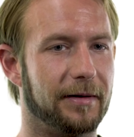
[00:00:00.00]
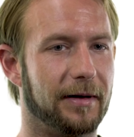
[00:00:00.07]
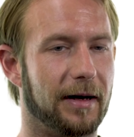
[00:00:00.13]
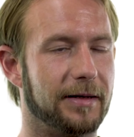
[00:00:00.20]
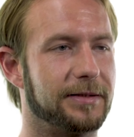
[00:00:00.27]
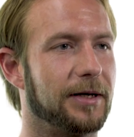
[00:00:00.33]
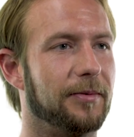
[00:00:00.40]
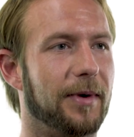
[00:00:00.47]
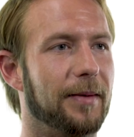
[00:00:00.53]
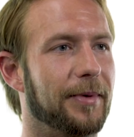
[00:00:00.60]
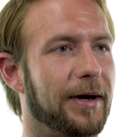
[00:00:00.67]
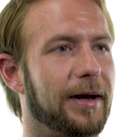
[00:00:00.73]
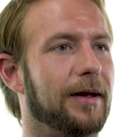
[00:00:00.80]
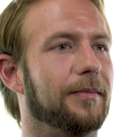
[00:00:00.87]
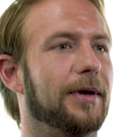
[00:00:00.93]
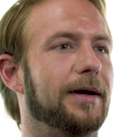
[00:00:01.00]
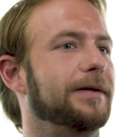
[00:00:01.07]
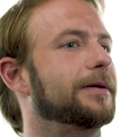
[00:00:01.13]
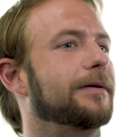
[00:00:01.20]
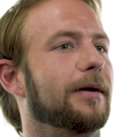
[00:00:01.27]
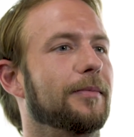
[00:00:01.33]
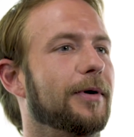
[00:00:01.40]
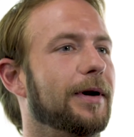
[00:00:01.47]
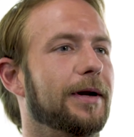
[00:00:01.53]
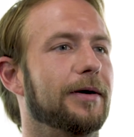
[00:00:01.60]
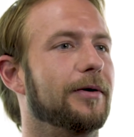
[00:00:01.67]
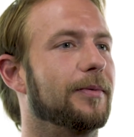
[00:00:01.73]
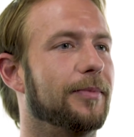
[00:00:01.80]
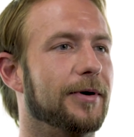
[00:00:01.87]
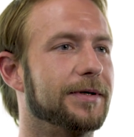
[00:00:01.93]
I told my buddy, I'm like, dude, I'm ready to
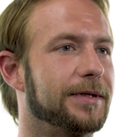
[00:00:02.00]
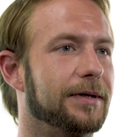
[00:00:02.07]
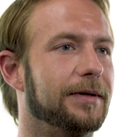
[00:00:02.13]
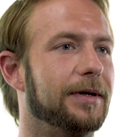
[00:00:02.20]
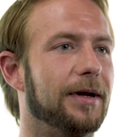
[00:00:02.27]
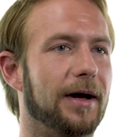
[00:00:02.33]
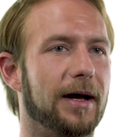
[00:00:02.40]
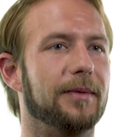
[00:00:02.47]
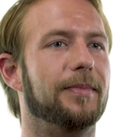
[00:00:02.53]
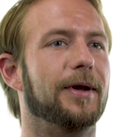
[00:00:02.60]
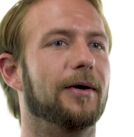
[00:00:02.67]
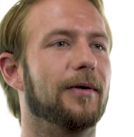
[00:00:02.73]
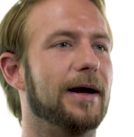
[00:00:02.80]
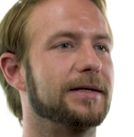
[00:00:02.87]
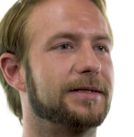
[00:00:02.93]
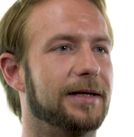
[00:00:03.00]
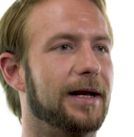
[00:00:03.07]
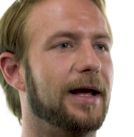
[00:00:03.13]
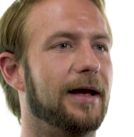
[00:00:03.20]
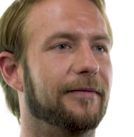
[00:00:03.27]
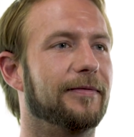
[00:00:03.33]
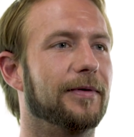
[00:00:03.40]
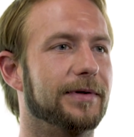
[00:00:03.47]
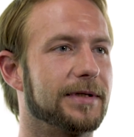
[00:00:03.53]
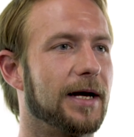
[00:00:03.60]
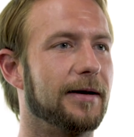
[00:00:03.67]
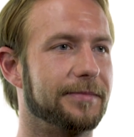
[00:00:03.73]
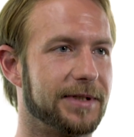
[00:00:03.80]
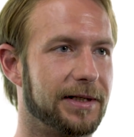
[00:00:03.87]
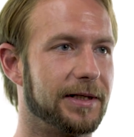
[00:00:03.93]
go to prison. You know, I had been arrested a handful of
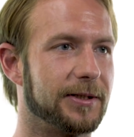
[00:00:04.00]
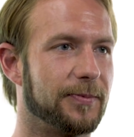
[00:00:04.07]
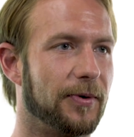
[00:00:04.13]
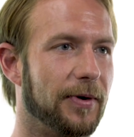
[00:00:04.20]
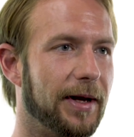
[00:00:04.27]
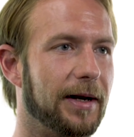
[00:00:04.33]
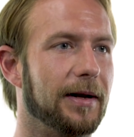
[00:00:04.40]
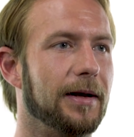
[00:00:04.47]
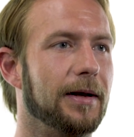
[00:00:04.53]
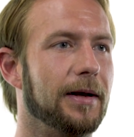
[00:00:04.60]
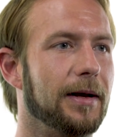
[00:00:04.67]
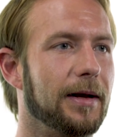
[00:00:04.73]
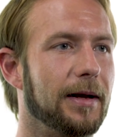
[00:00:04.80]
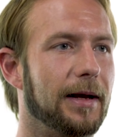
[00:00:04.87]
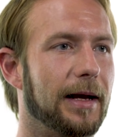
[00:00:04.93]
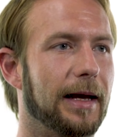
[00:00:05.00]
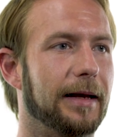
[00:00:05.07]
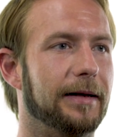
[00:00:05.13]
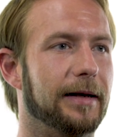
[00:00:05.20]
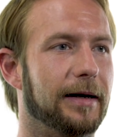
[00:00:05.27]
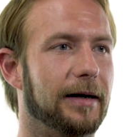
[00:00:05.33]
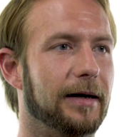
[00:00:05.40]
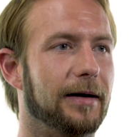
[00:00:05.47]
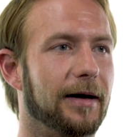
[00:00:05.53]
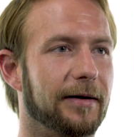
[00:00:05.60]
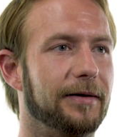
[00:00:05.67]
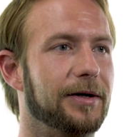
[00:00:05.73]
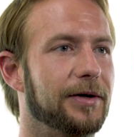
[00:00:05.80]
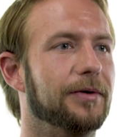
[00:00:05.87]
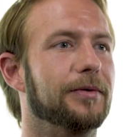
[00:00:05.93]
times at this point, and uh,
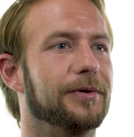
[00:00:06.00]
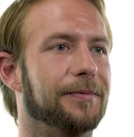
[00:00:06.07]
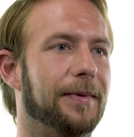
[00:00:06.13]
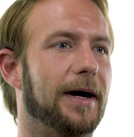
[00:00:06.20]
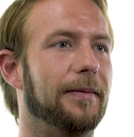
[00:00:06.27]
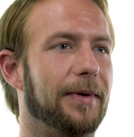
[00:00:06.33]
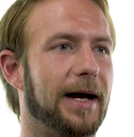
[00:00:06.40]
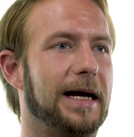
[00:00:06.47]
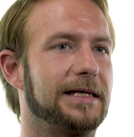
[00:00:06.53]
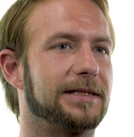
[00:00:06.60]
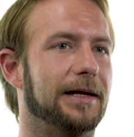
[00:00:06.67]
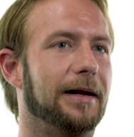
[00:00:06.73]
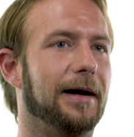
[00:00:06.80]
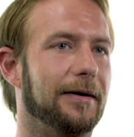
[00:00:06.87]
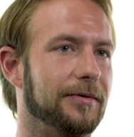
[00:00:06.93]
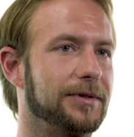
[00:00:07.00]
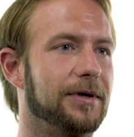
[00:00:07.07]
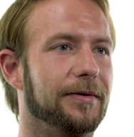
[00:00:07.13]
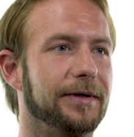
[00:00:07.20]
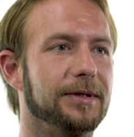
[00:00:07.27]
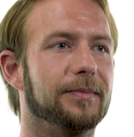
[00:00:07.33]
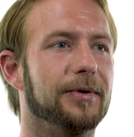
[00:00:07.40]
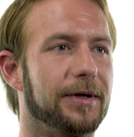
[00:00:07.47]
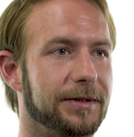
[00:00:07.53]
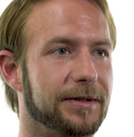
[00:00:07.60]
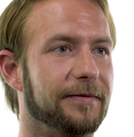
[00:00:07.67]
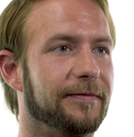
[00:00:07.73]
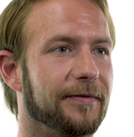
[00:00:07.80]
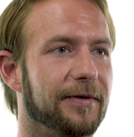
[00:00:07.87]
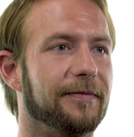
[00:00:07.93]
I knew with my past that I was going to
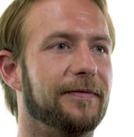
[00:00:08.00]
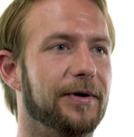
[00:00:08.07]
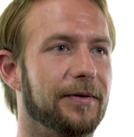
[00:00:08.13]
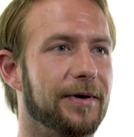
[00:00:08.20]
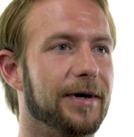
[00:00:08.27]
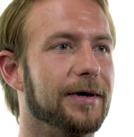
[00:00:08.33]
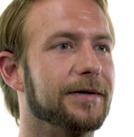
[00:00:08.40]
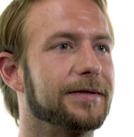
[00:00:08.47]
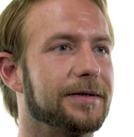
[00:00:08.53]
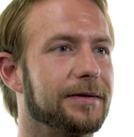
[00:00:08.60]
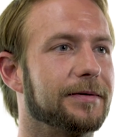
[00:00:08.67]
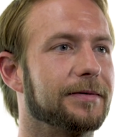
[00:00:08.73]
prison for a few years.